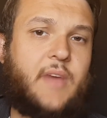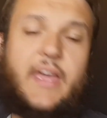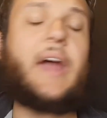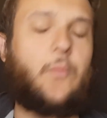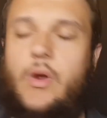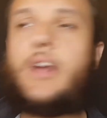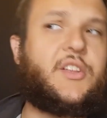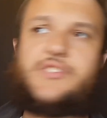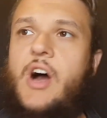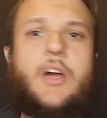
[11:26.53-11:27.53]
Again, we're going
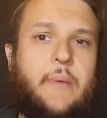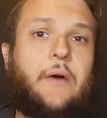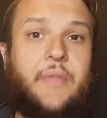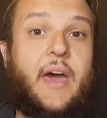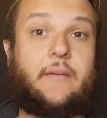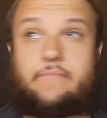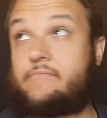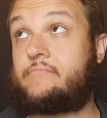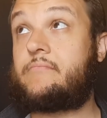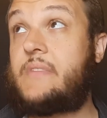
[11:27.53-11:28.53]
to talk about that
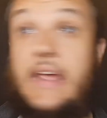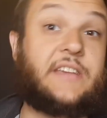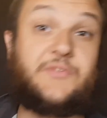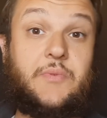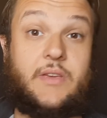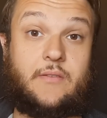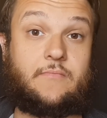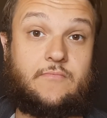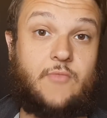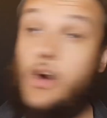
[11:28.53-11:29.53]
next week.
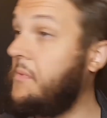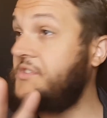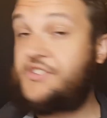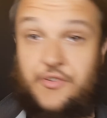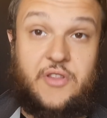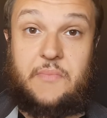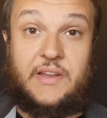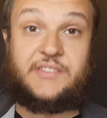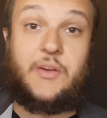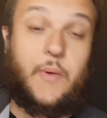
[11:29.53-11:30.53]
Almost 30
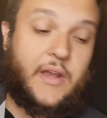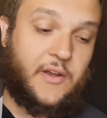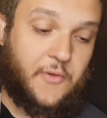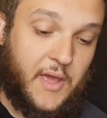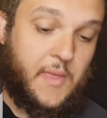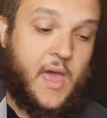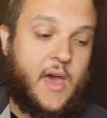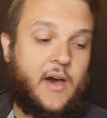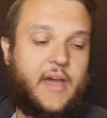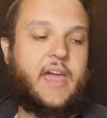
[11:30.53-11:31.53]
minutes I waited, okay?
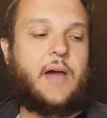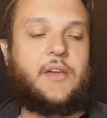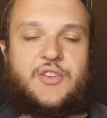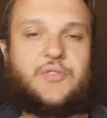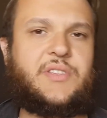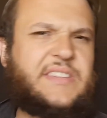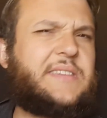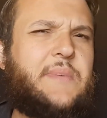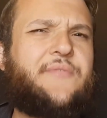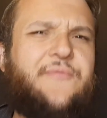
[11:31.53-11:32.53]
Like, you can
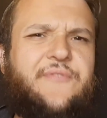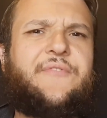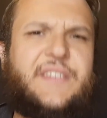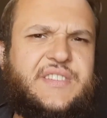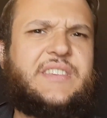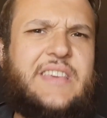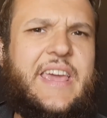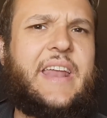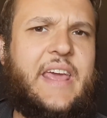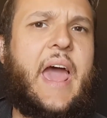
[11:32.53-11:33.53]
see me physically
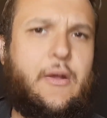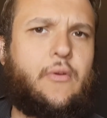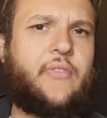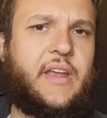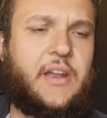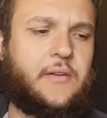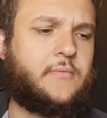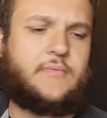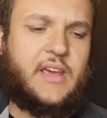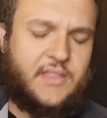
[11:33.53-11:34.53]
getting aggravated
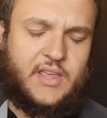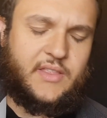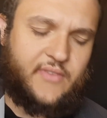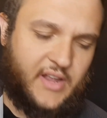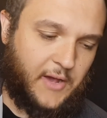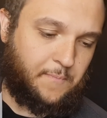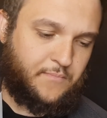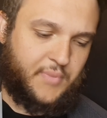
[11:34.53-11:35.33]
in the video.